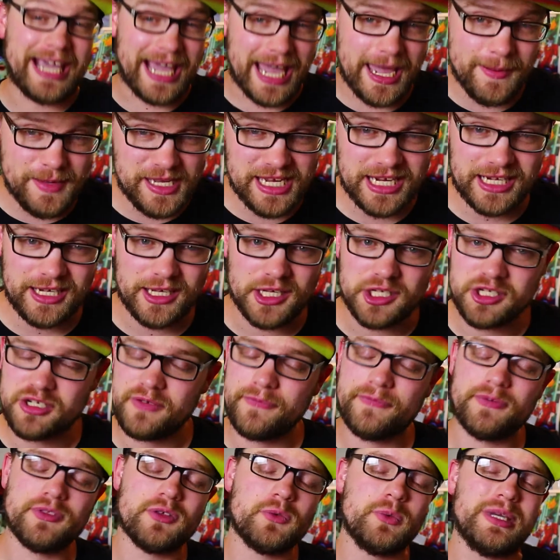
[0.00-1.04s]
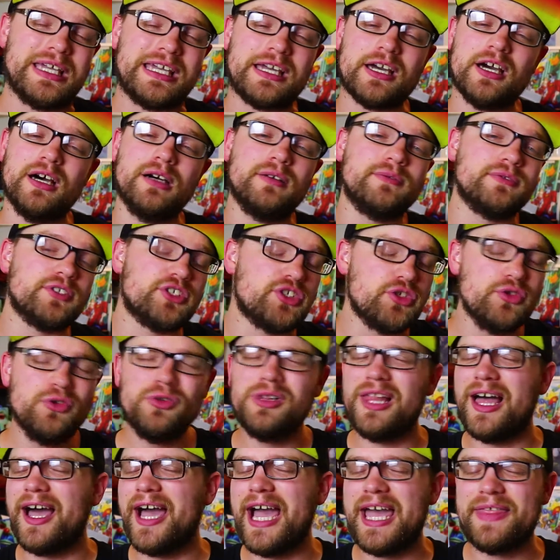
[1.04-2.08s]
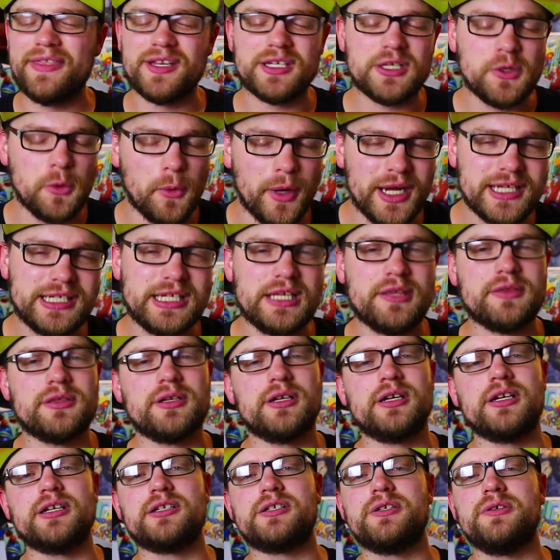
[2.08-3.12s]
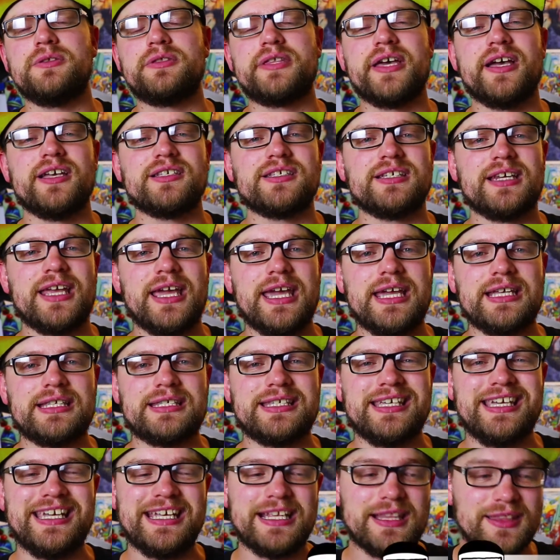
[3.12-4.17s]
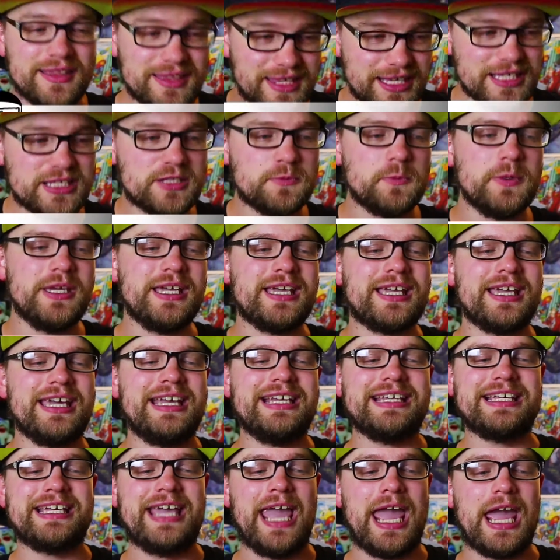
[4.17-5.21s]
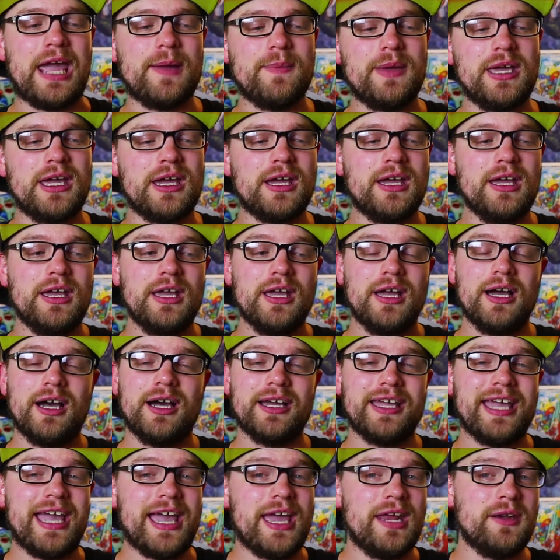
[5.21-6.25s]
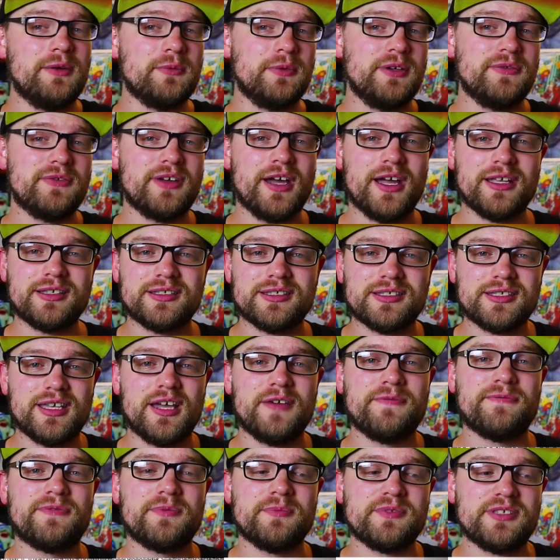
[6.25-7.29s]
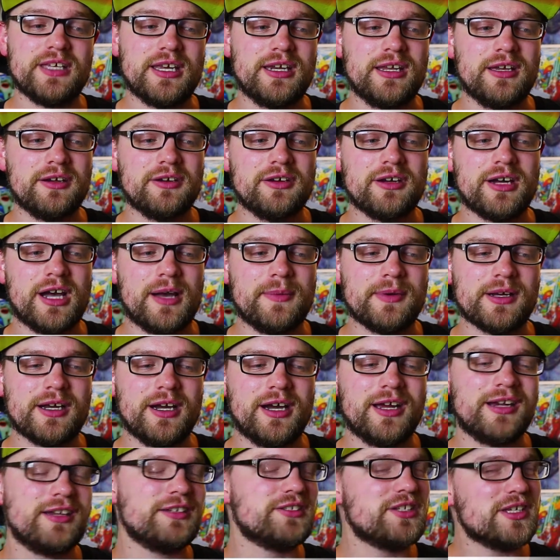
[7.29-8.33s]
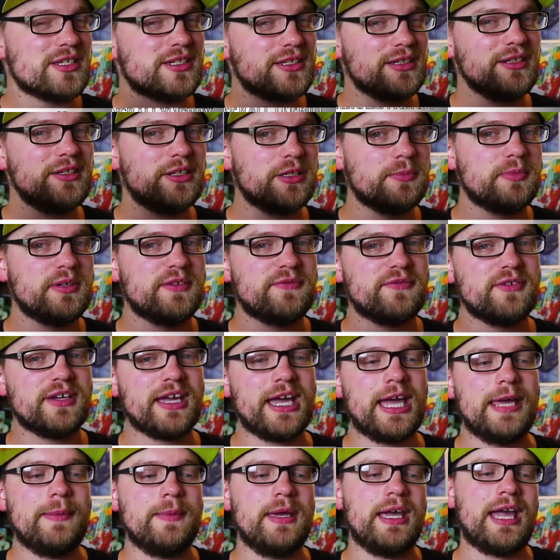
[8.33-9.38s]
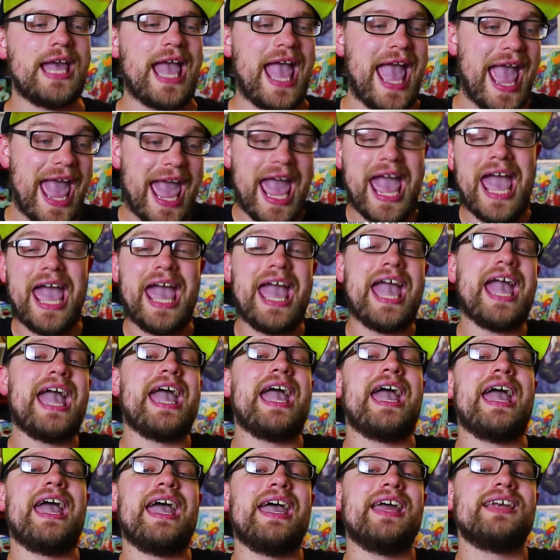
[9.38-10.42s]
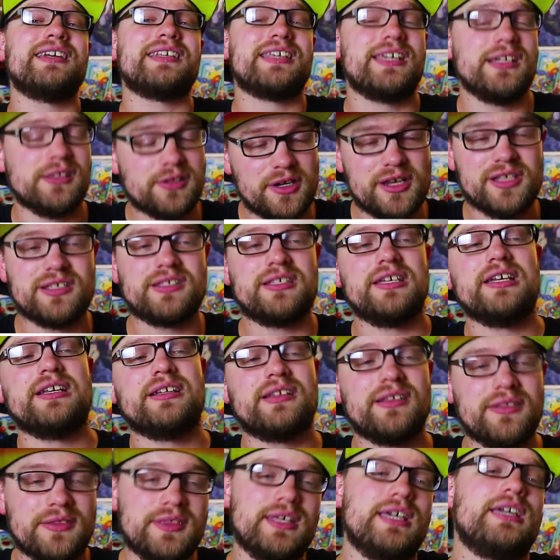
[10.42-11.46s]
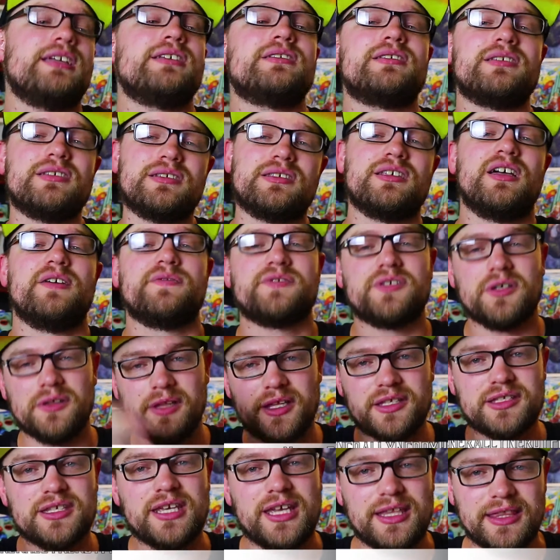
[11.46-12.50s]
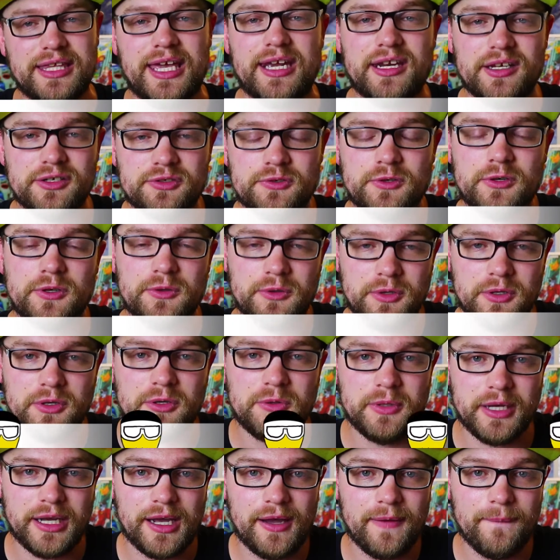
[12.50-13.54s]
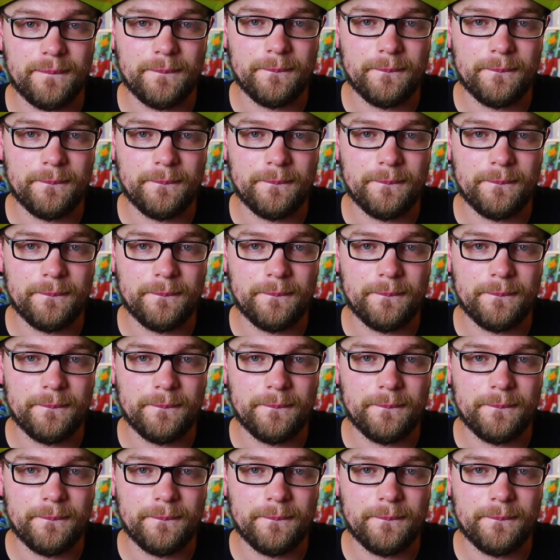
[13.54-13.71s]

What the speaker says: Gaming Edition for the week of July the 23rd, 2018. This week in gaming, again, we've got stuff from San Diego Comic-Con, just a little bit for gaming, and Killer Instinct and things and stuff, so let's hit that intro real quick.